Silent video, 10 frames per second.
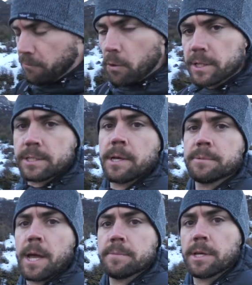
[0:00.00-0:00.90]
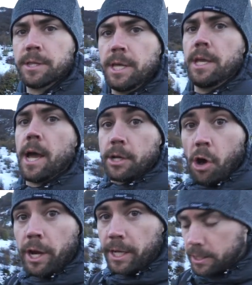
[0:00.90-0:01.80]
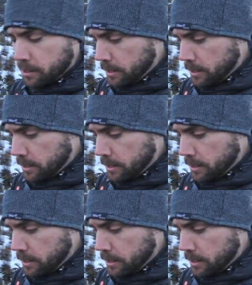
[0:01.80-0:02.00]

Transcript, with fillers: focused sometimes on the iconic